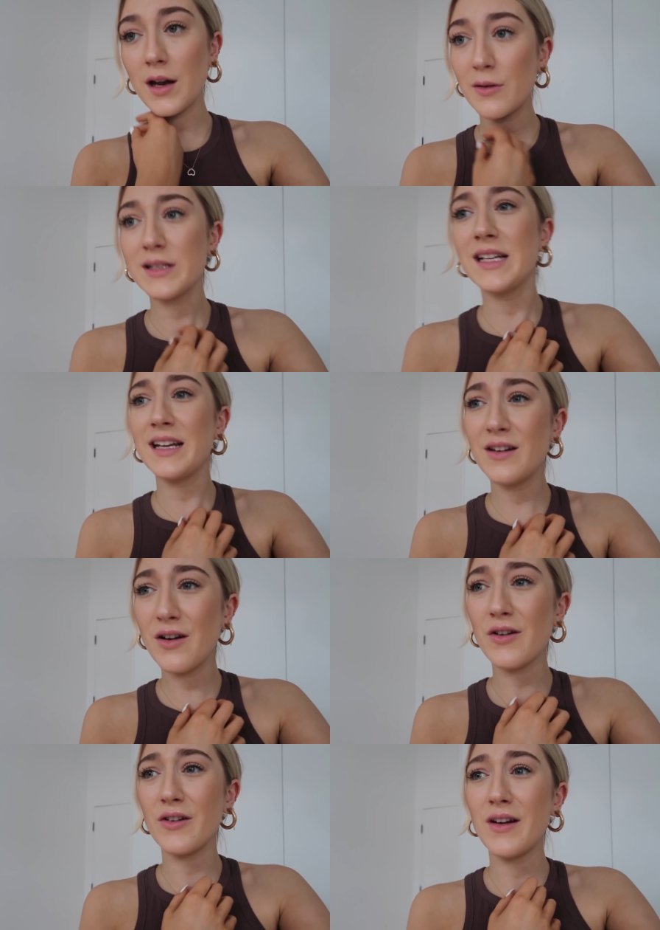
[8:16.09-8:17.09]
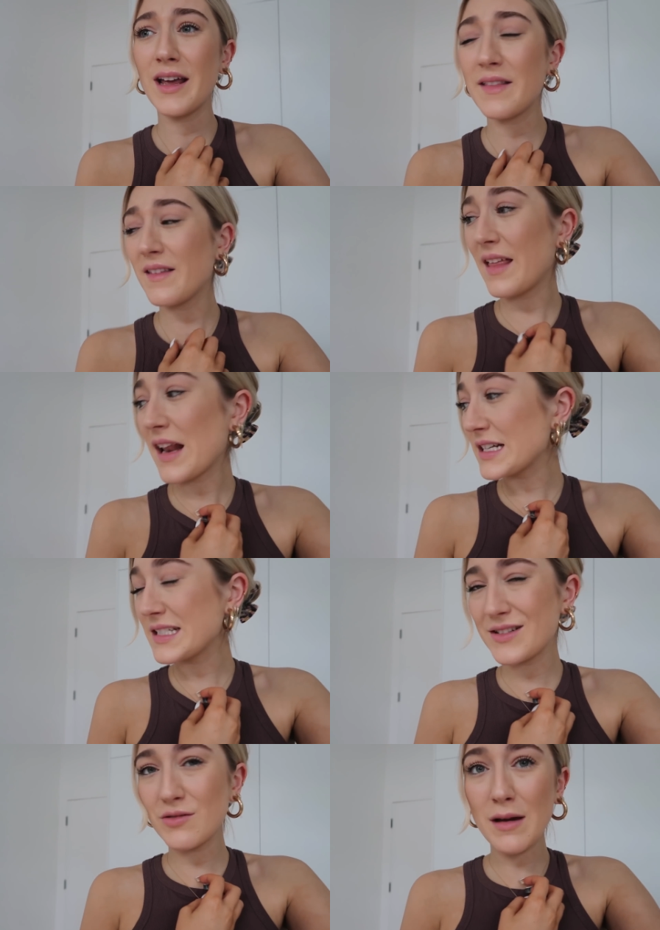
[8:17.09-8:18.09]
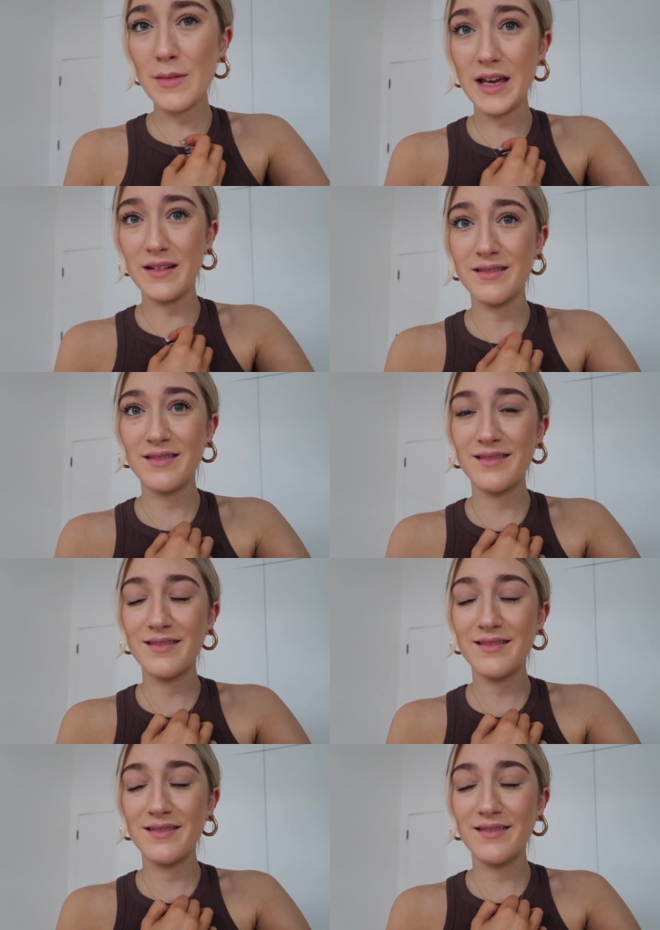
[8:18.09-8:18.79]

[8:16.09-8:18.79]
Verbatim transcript: And I always say no. And then I just sit on my bed.